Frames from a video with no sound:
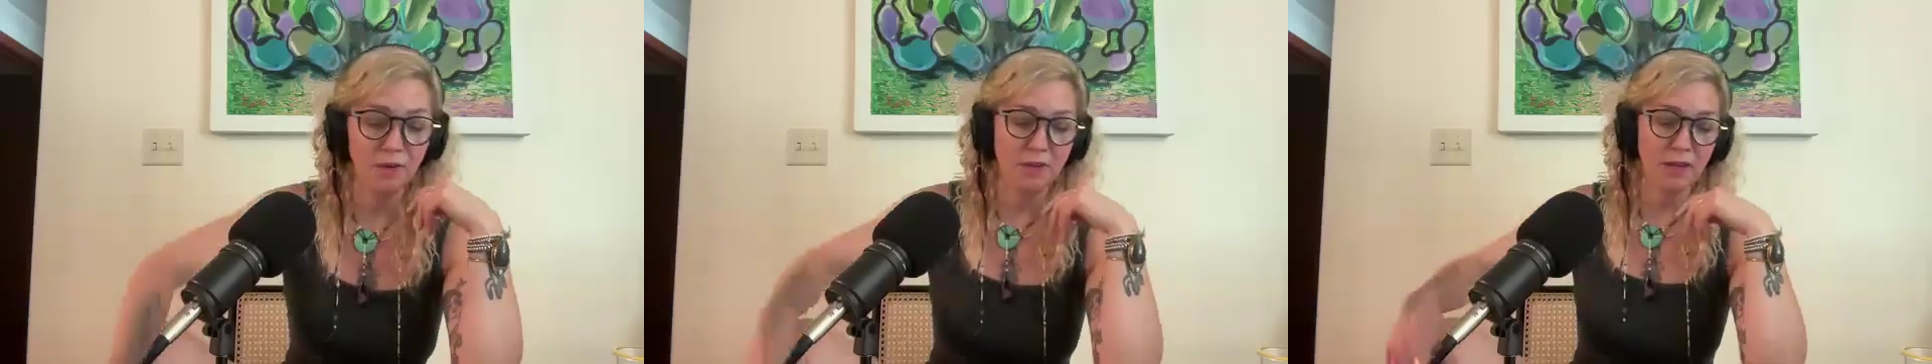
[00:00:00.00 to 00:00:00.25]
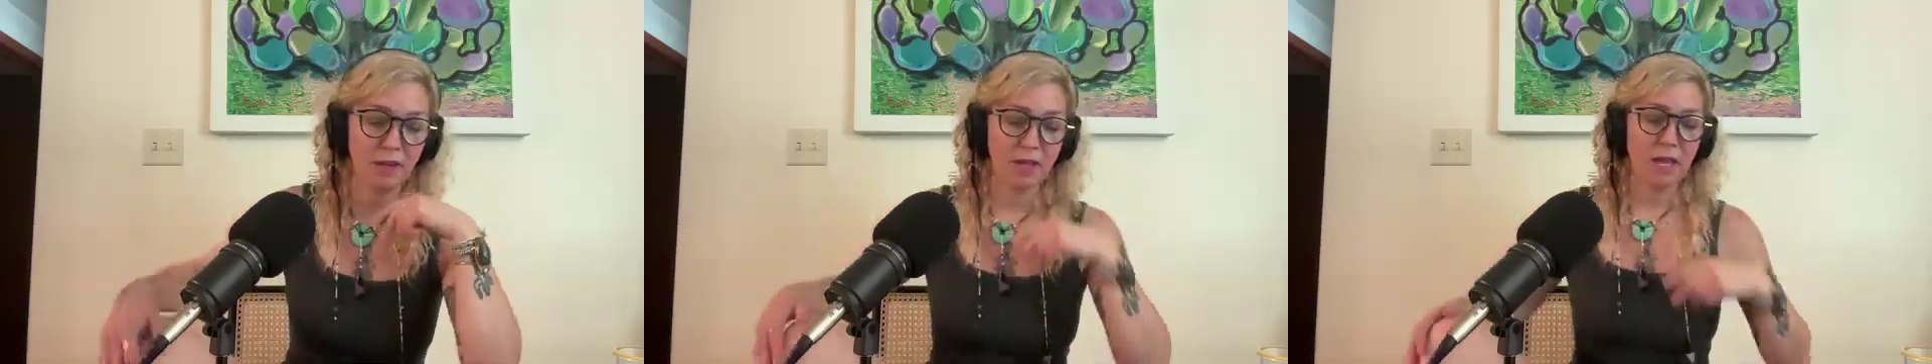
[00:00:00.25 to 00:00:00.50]

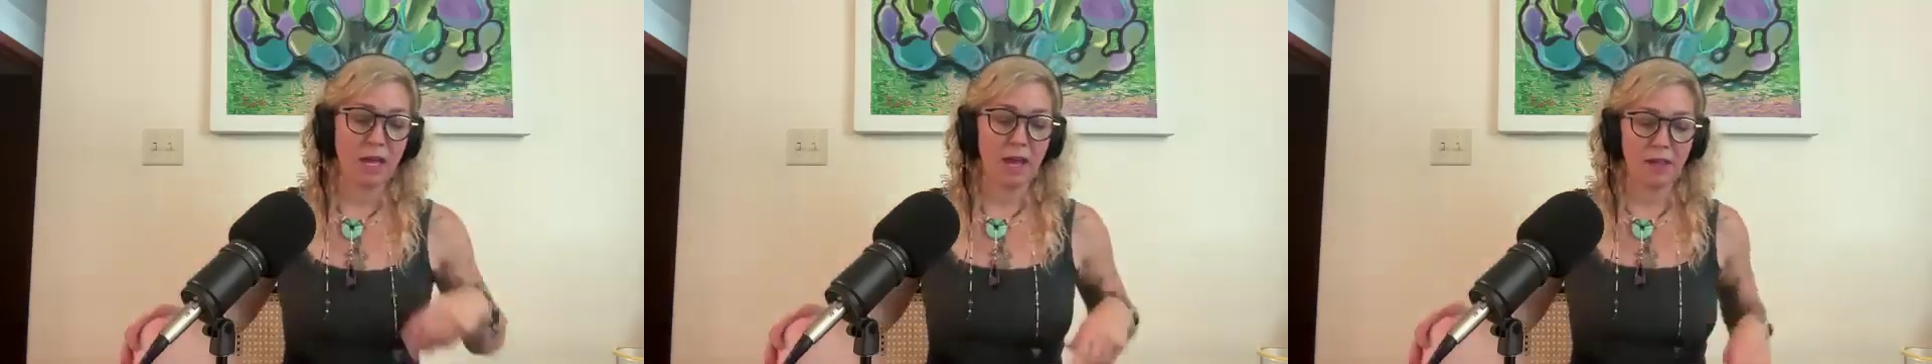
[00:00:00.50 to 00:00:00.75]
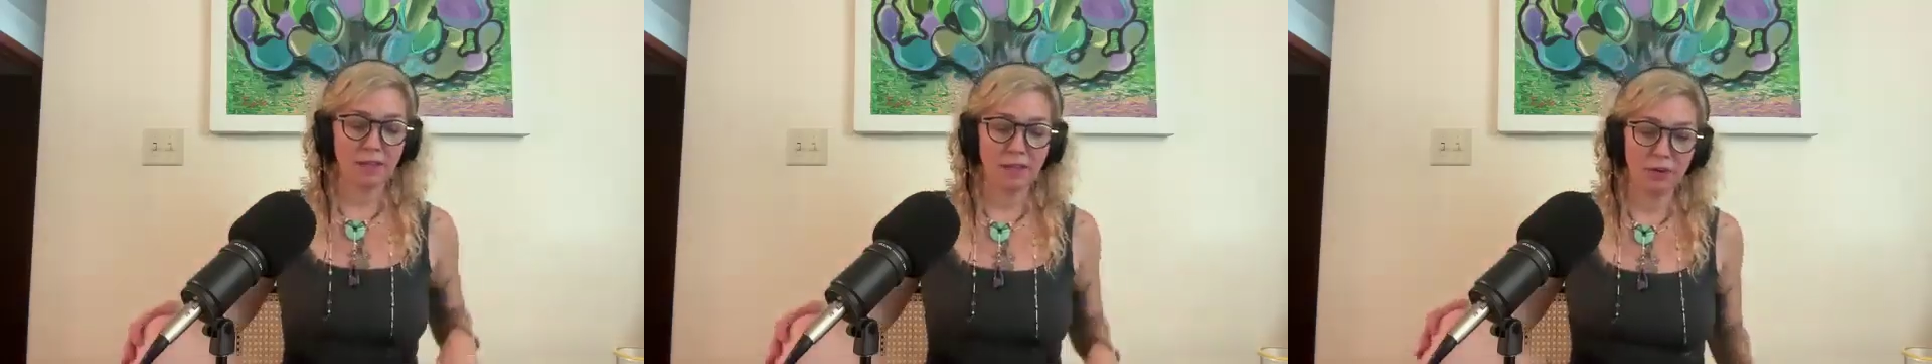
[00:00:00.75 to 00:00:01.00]
That
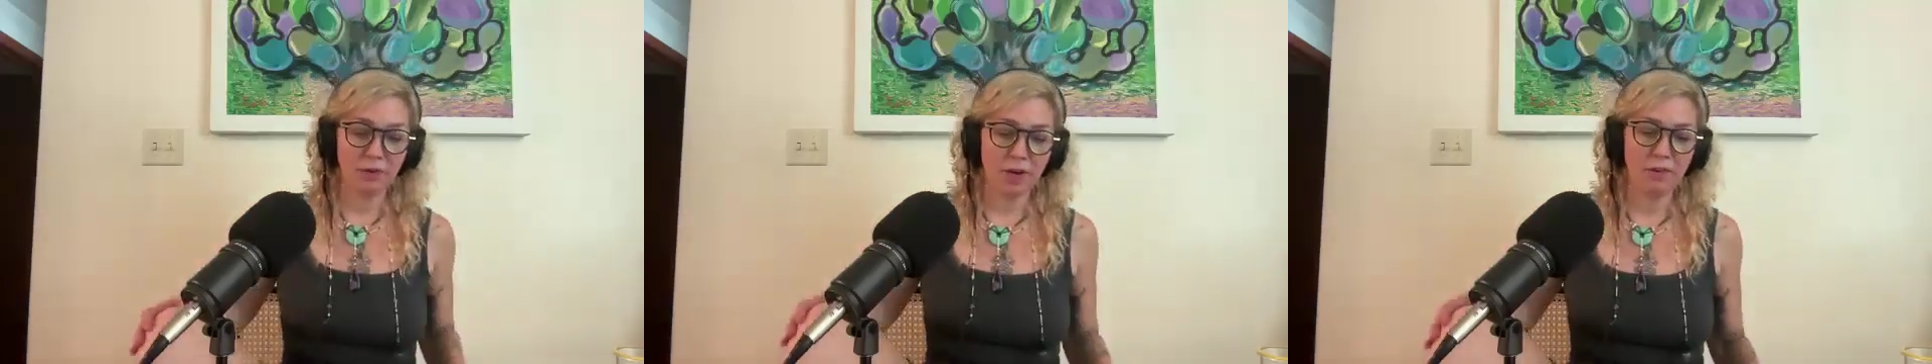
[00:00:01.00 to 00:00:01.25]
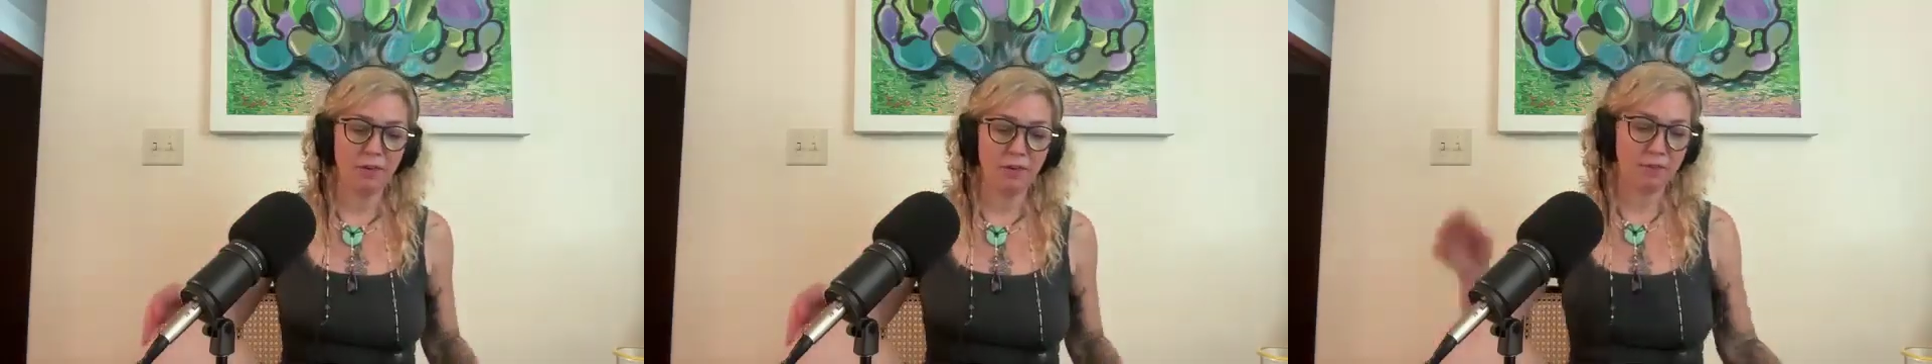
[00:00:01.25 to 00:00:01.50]
I think you
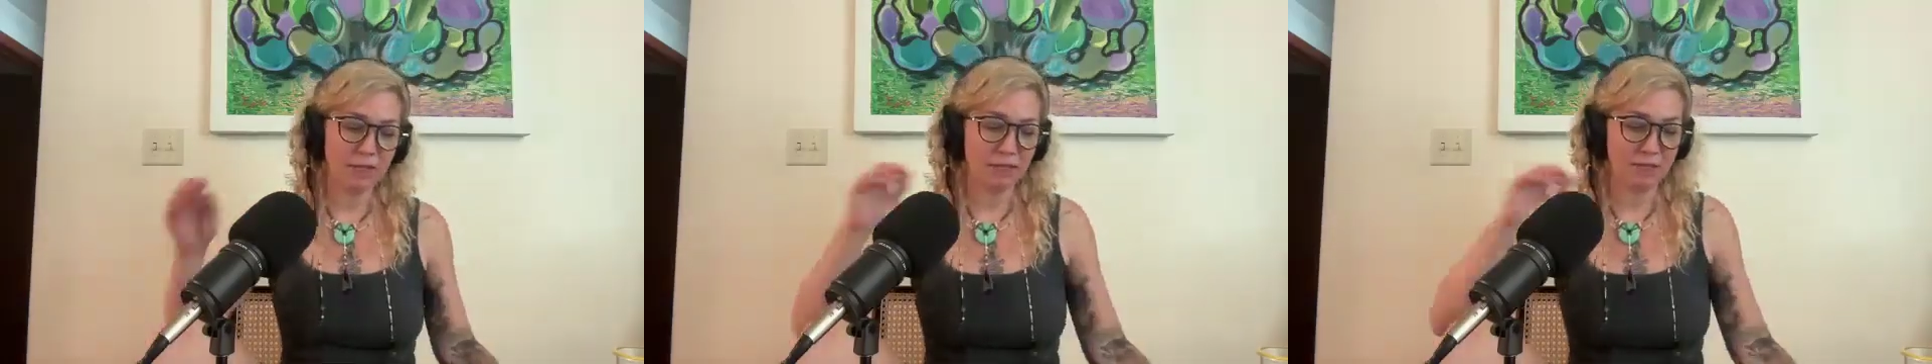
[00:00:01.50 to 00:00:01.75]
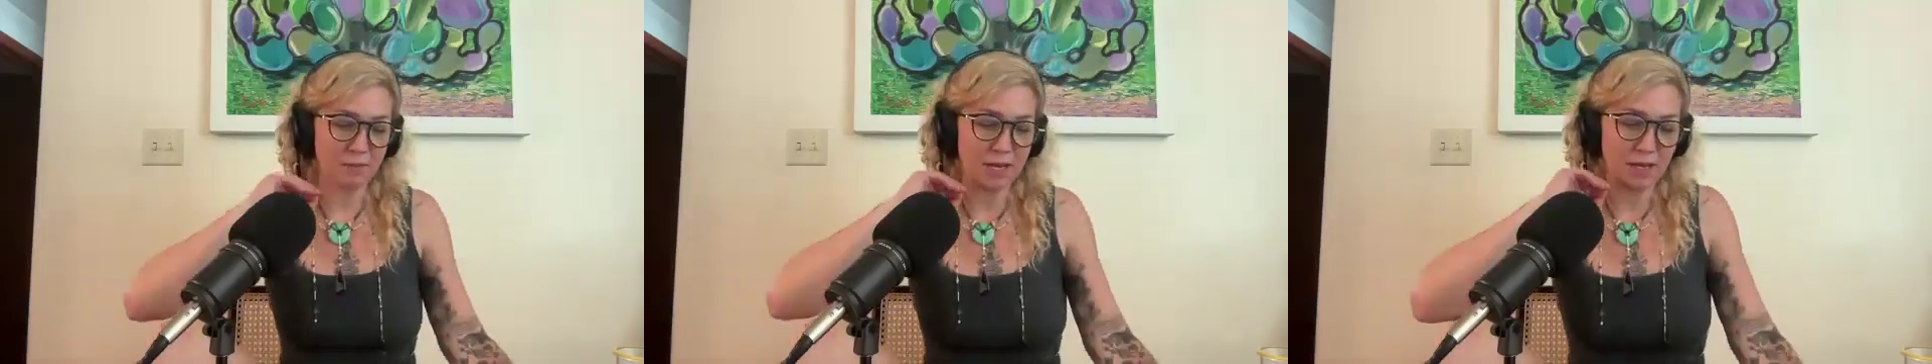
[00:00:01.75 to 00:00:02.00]
covered,
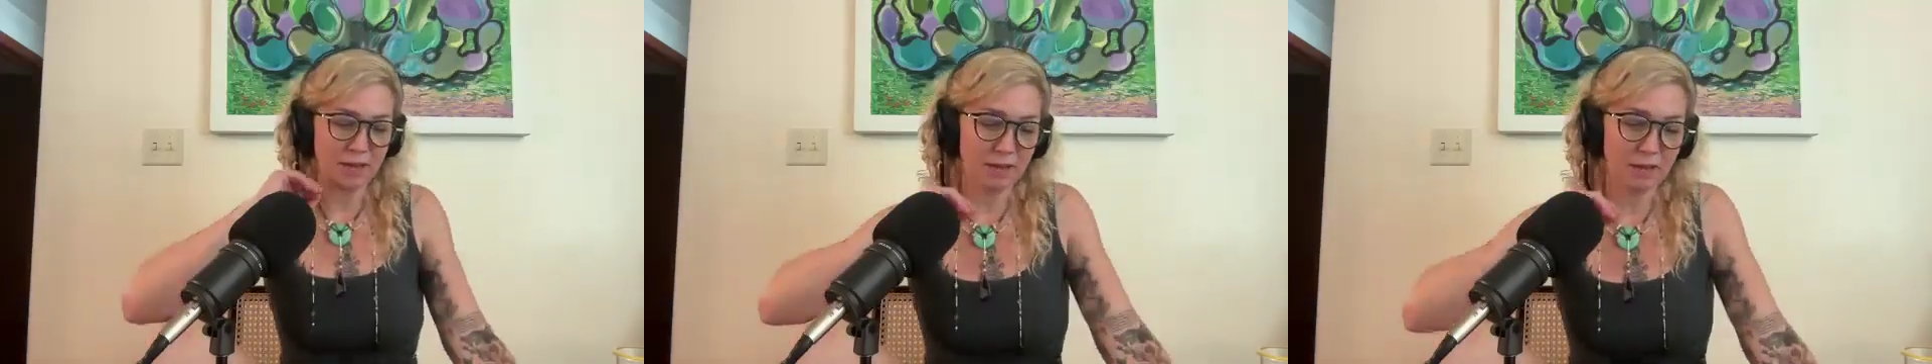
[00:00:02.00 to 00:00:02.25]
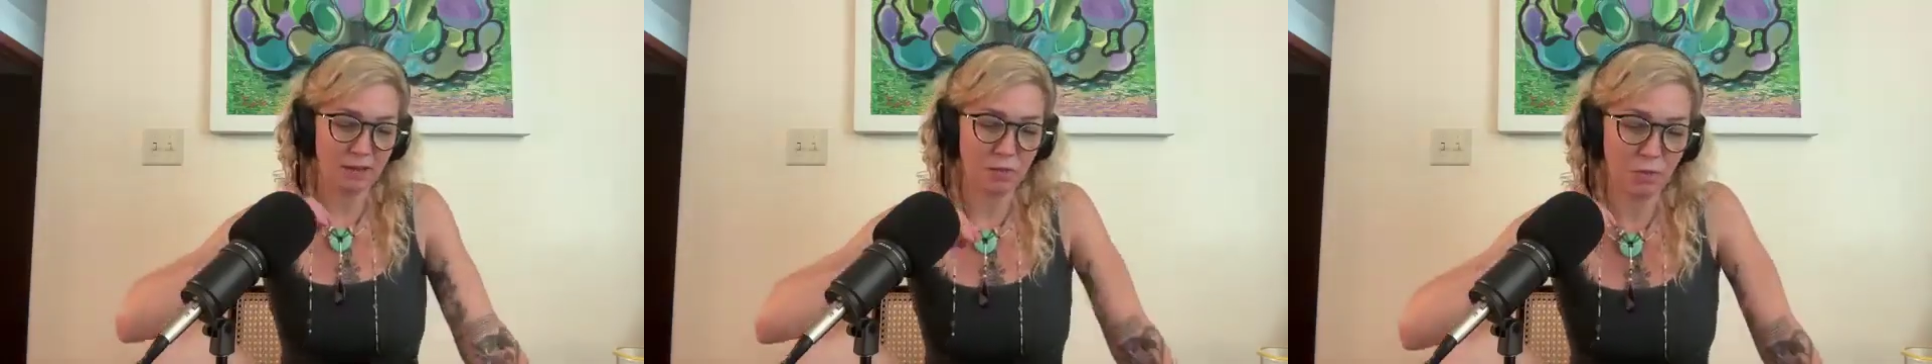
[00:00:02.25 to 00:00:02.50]
because
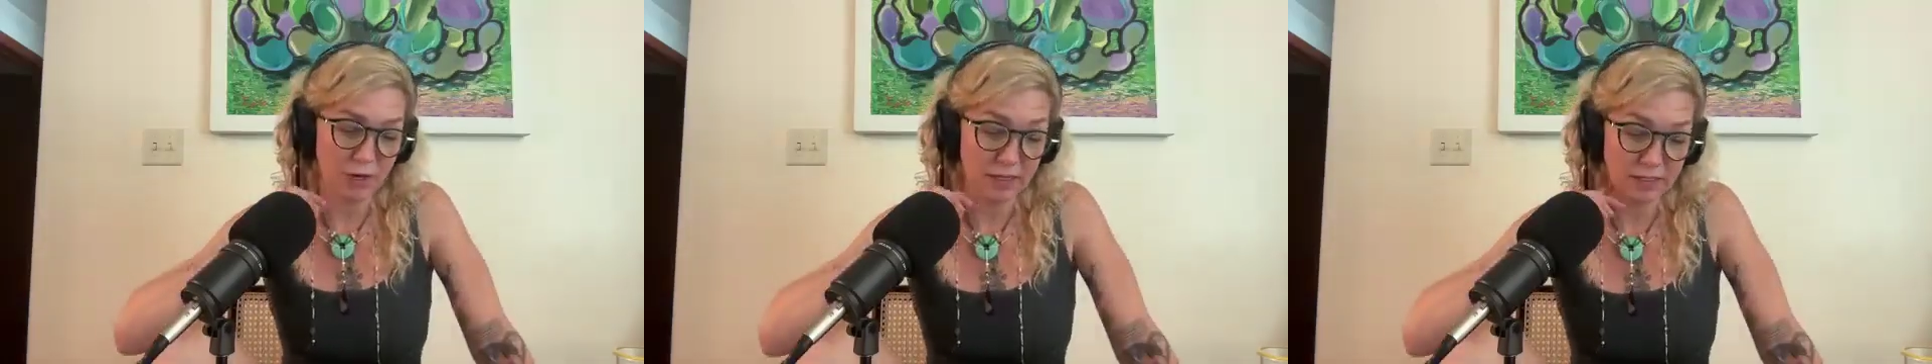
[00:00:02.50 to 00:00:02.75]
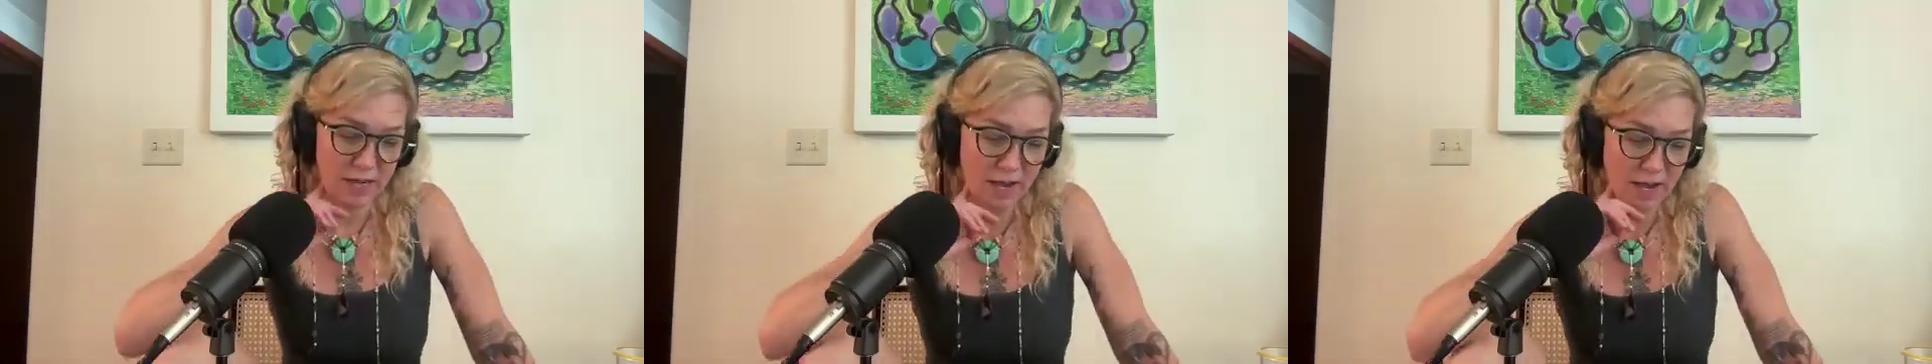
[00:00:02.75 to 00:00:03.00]
we're
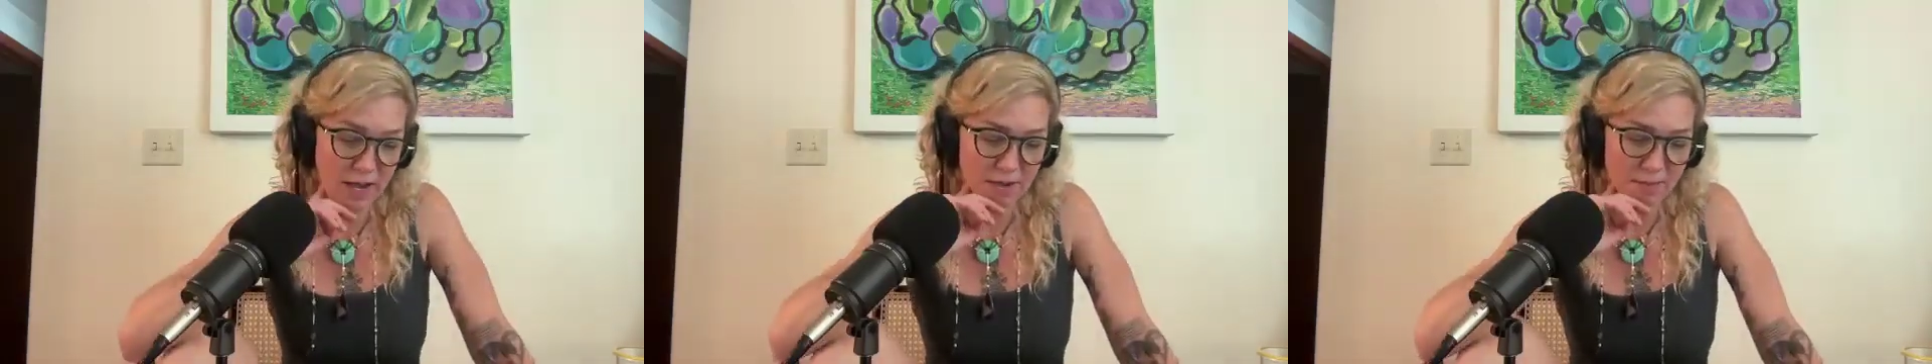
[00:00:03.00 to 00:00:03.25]
at time,